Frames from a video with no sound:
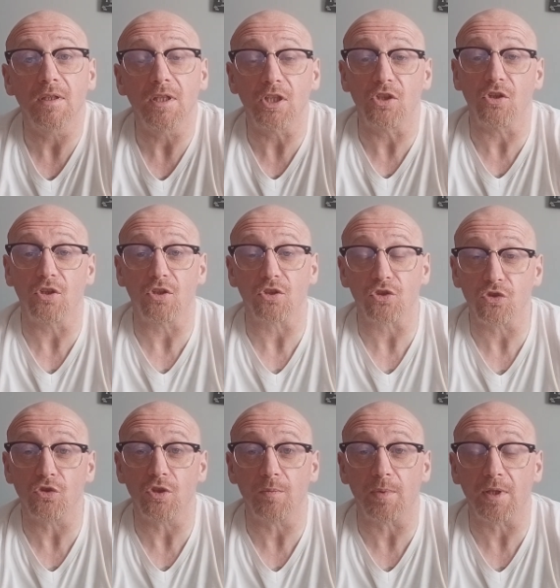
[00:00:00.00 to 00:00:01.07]
He either
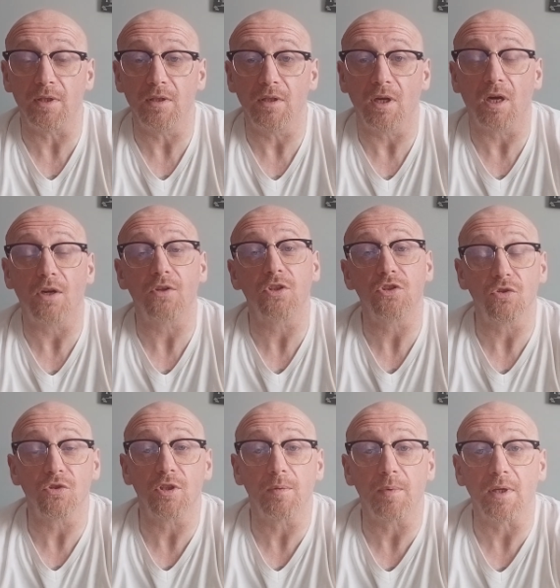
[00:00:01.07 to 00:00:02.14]
should have been or he
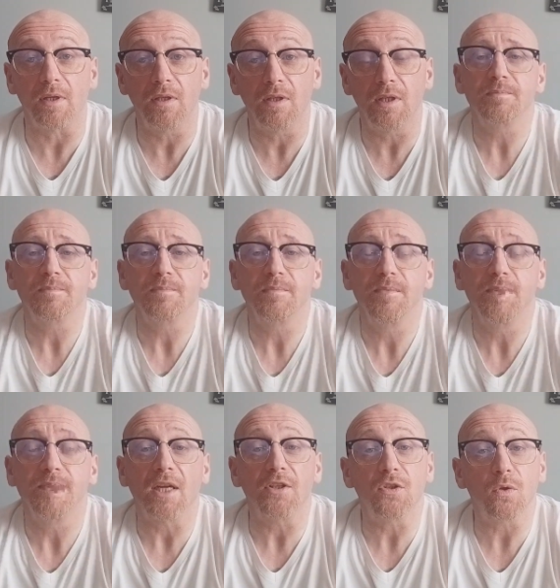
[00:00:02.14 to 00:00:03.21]
shouldn't have been.
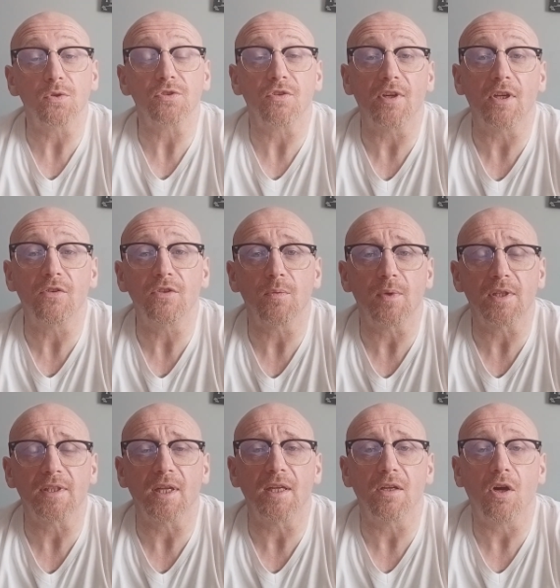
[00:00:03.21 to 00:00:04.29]
And those around him will
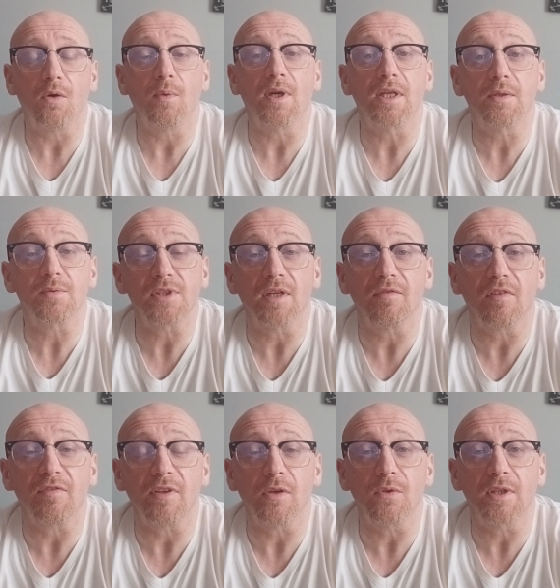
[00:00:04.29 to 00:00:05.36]
tell you, oh, well, he was never
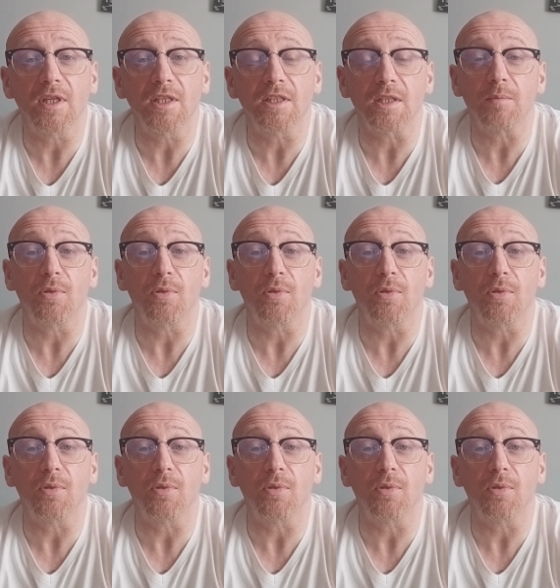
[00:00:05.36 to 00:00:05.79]
found guilty.